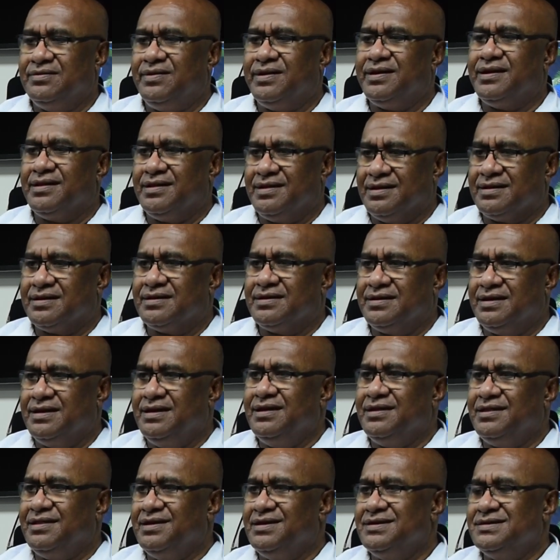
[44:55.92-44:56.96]
One of the
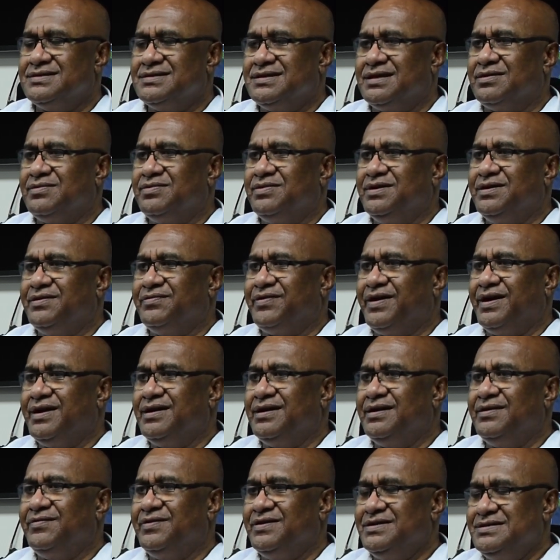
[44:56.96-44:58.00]
key things that we
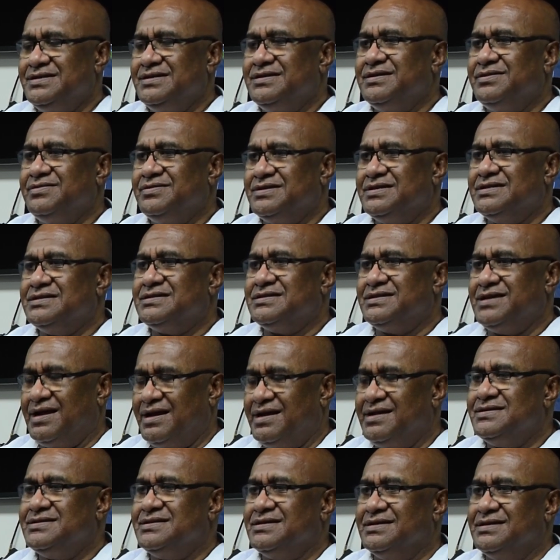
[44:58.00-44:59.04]
find in Fiji, which is
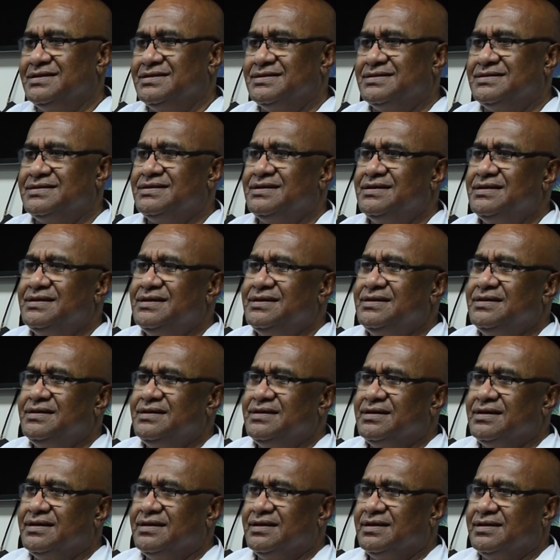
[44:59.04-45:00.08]
challenging, is
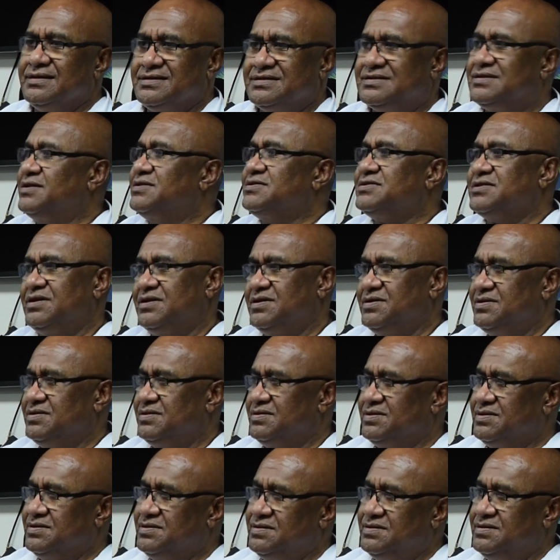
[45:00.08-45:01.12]
it's so
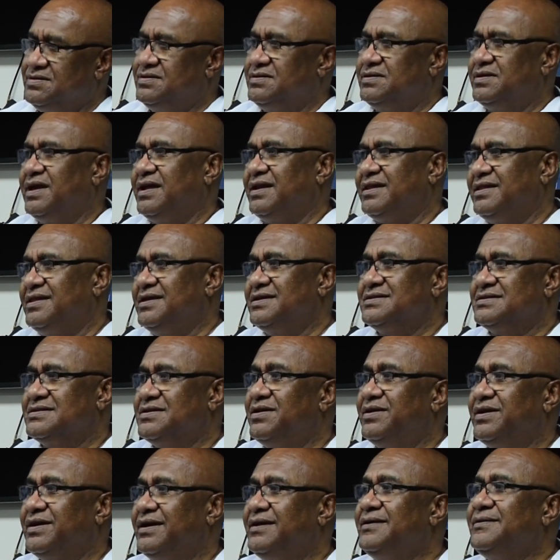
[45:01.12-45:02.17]
slow to get things
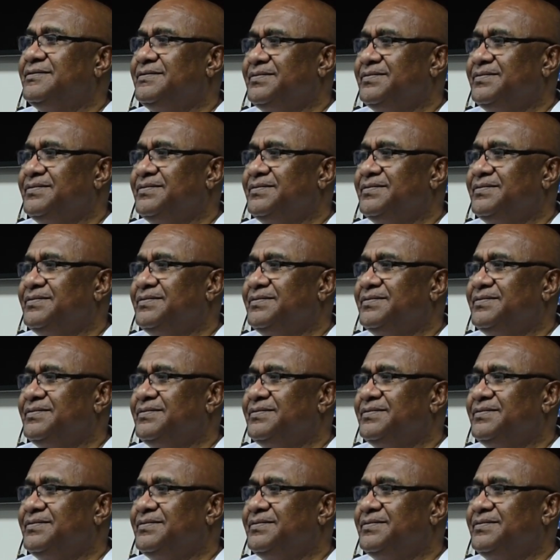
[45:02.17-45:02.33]
going. Eh?